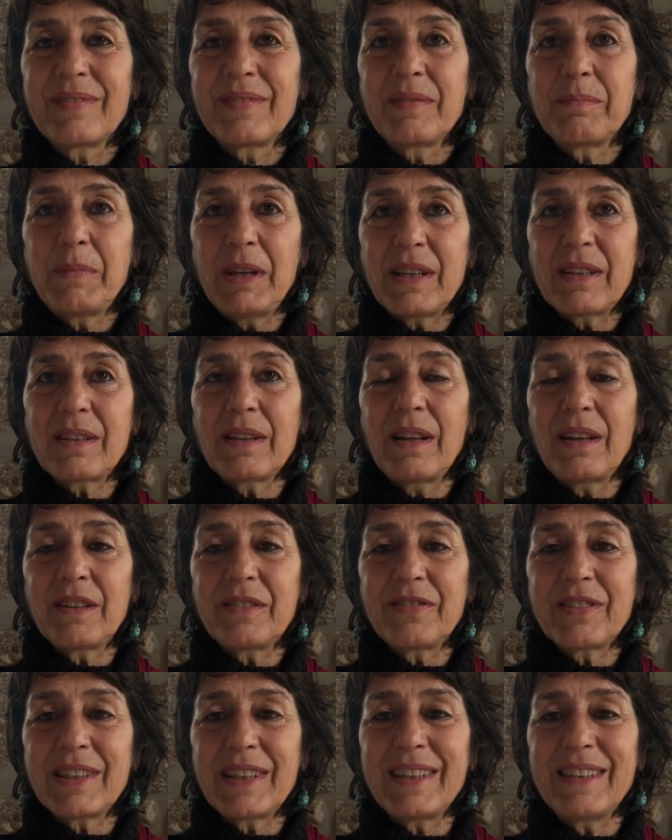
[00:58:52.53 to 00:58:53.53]
Makes a lot
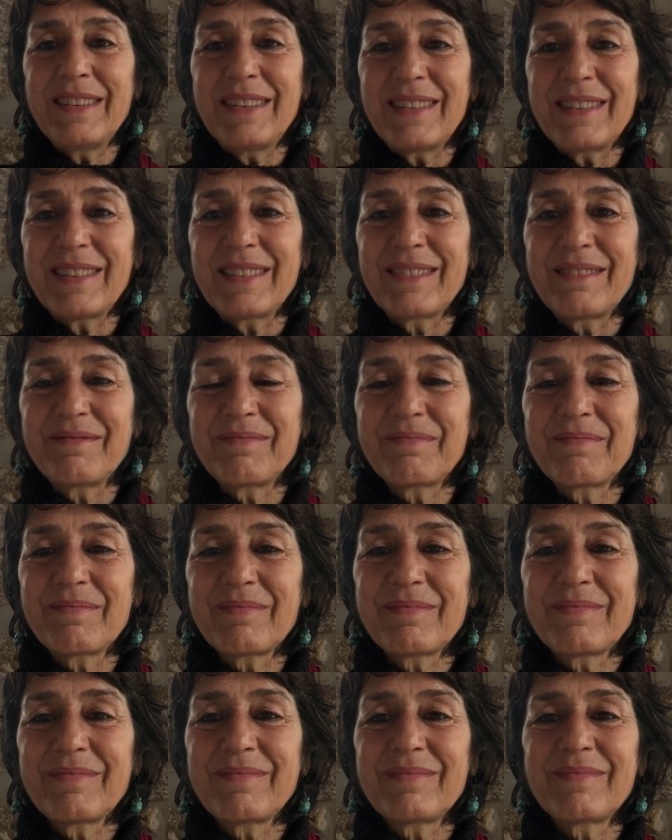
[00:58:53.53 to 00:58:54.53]
of sense.
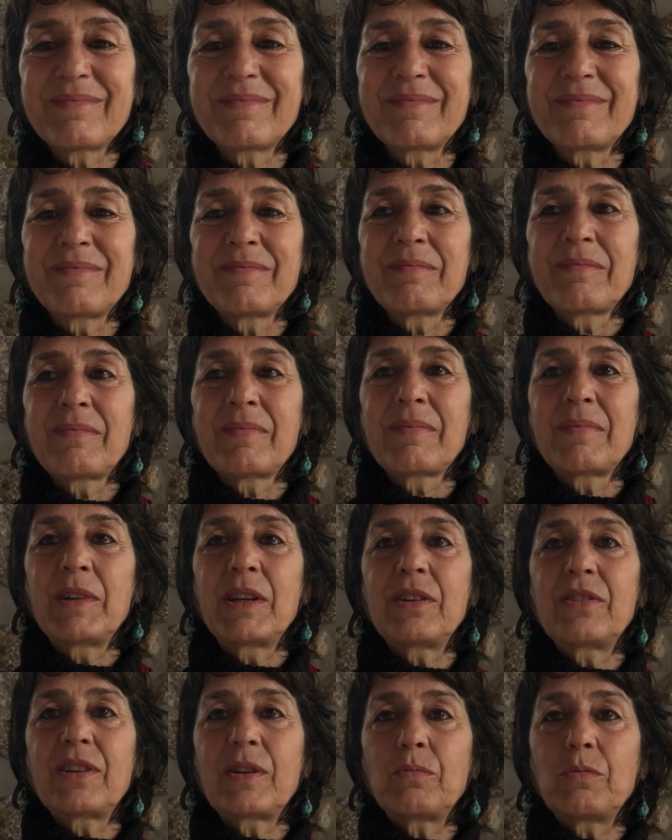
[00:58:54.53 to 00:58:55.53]

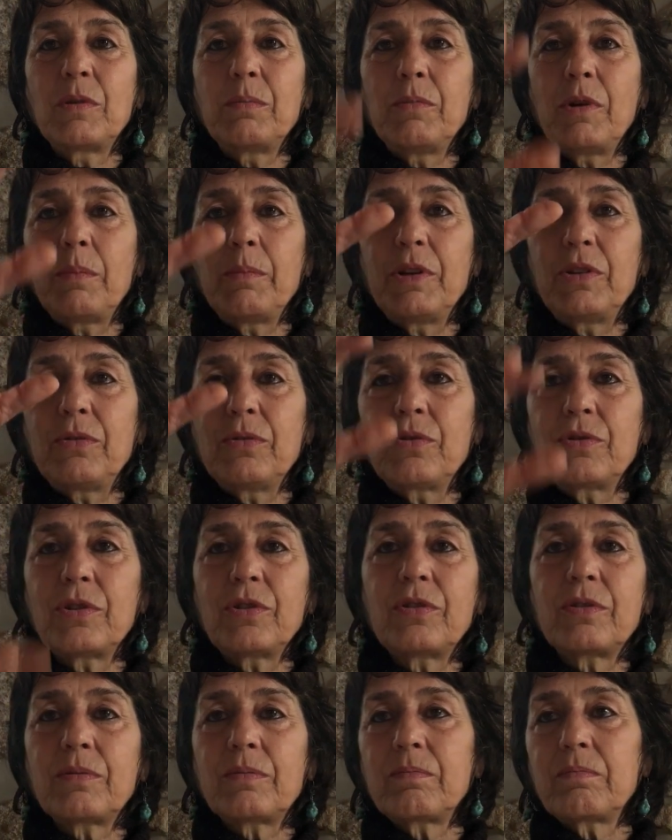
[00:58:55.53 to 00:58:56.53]
Because at one moment you
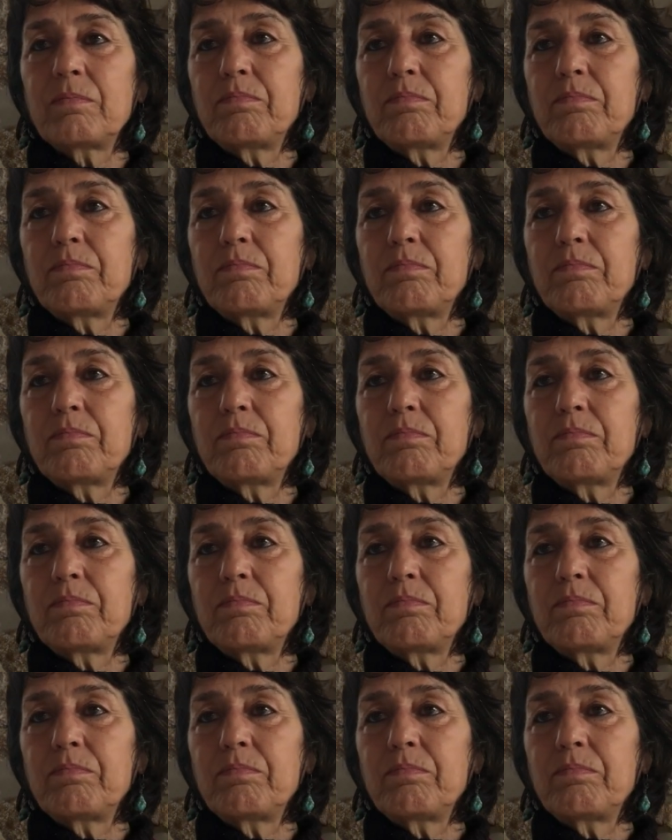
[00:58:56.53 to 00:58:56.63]
just